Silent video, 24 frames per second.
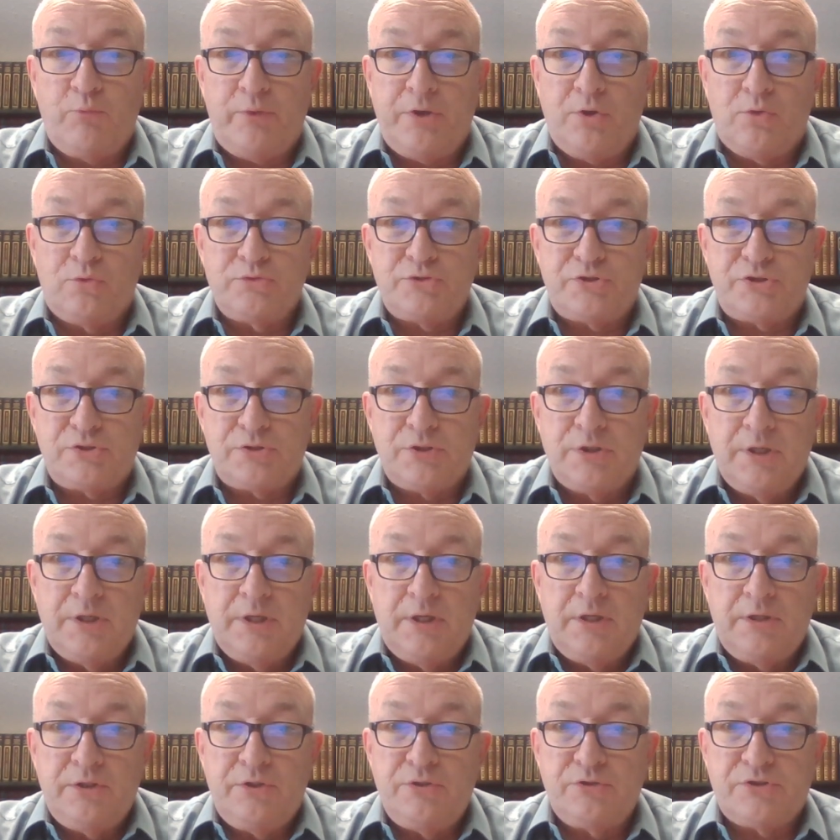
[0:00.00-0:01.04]
We always
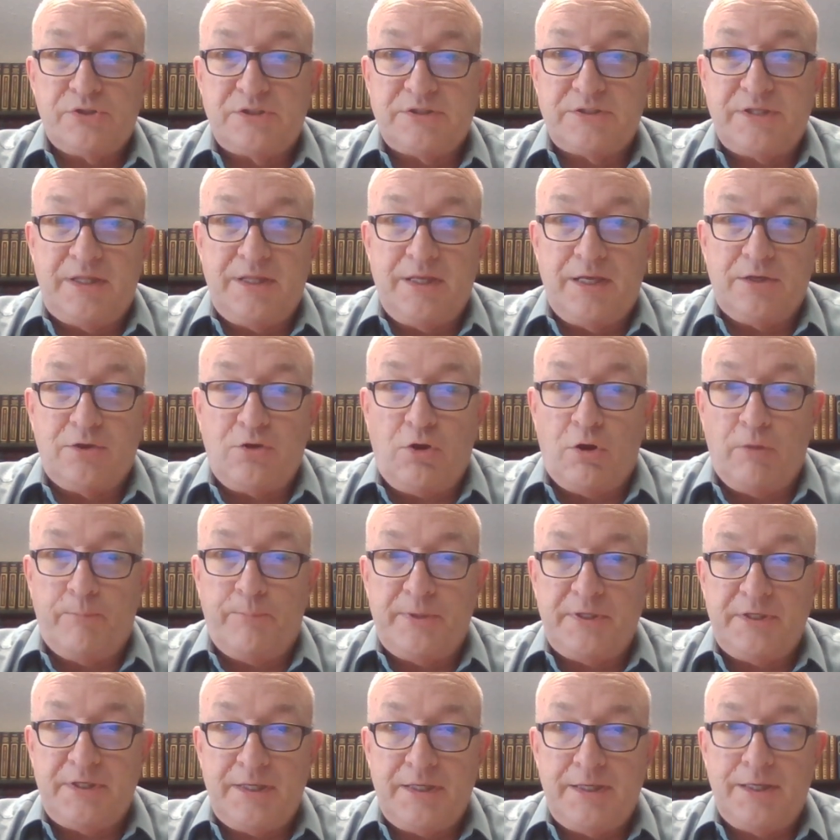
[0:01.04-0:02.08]
used to say that
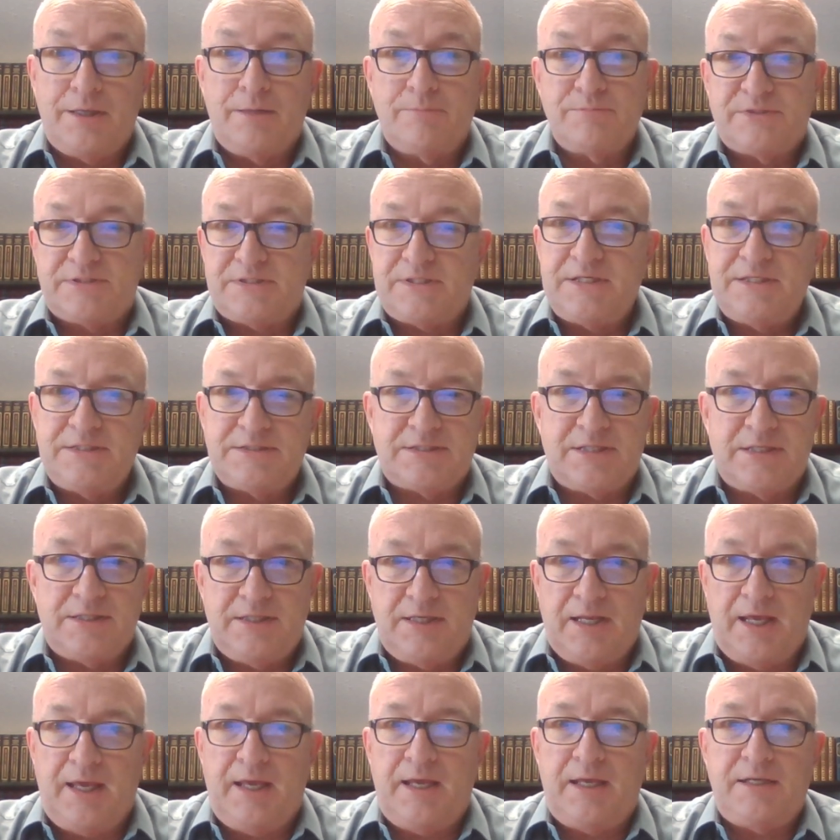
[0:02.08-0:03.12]
carpe diem, seize the
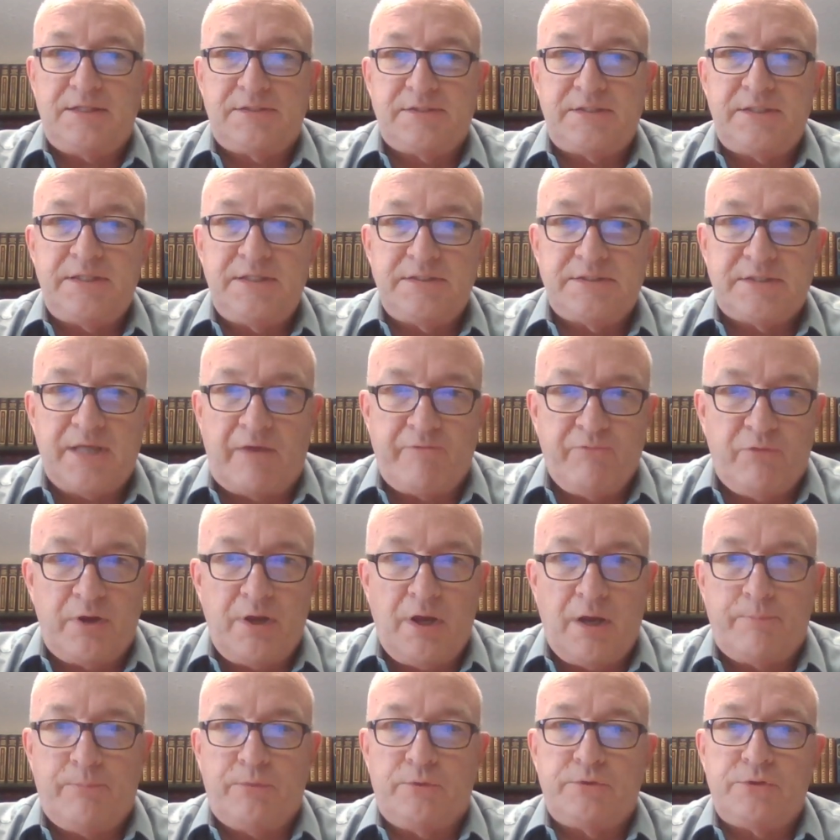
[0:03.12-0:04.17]
day, seize every
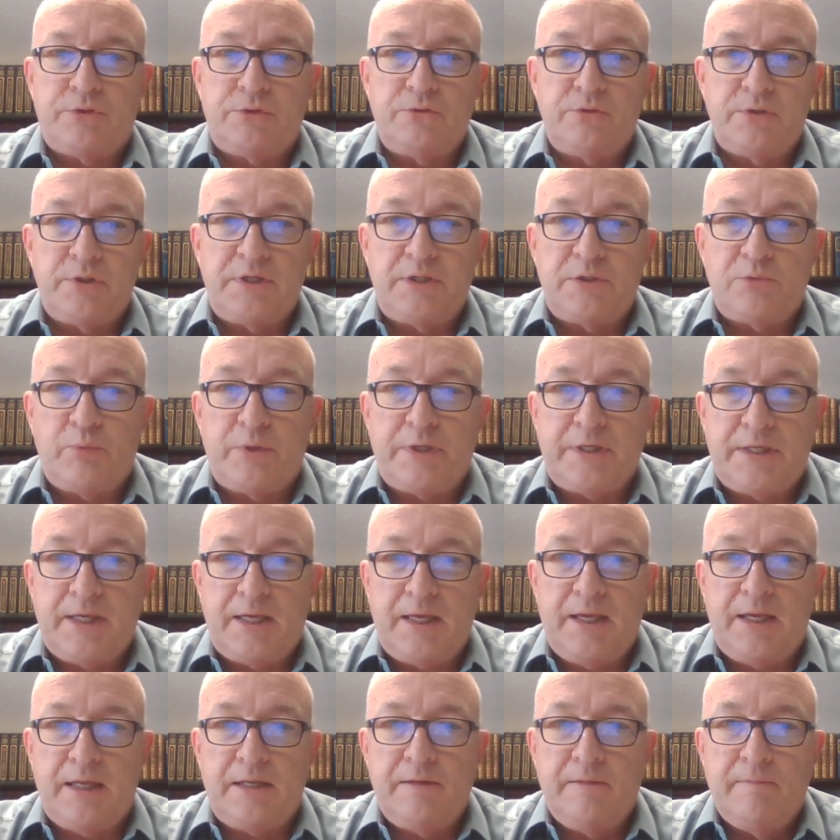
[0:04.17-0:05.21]
opportunity we
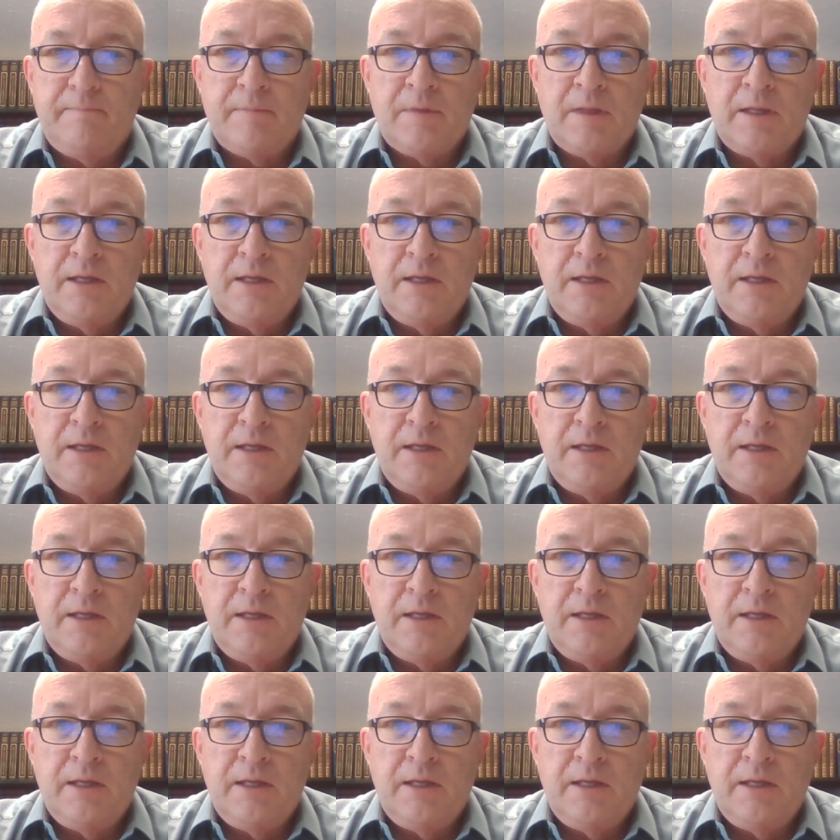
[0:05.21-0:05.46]
can